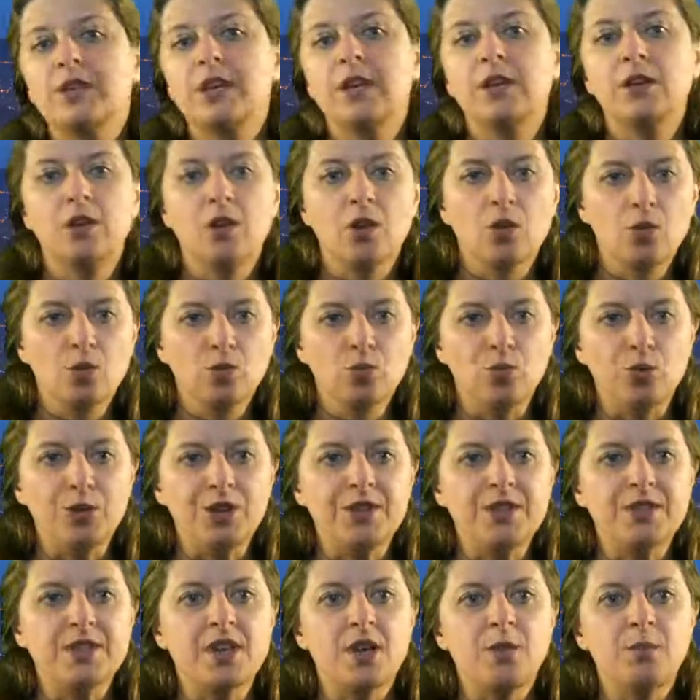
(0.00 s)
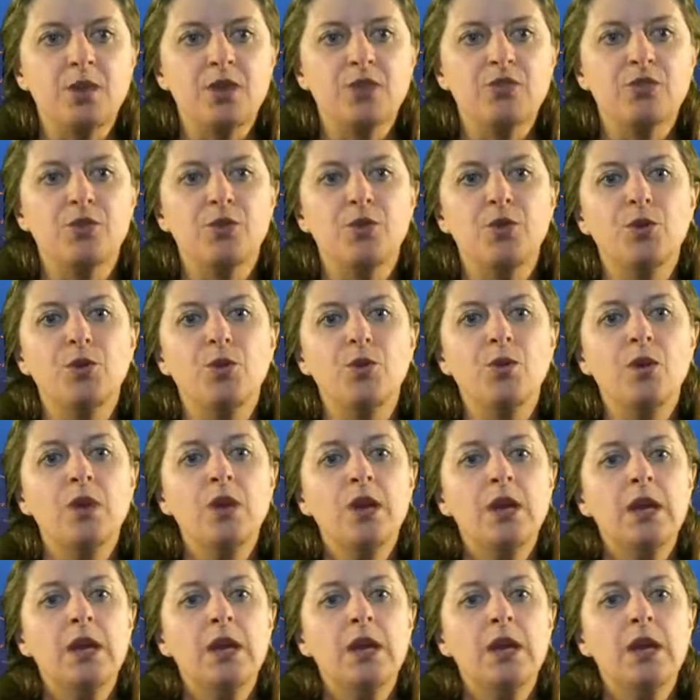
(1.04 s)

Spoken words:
getting a cool breeze coming through.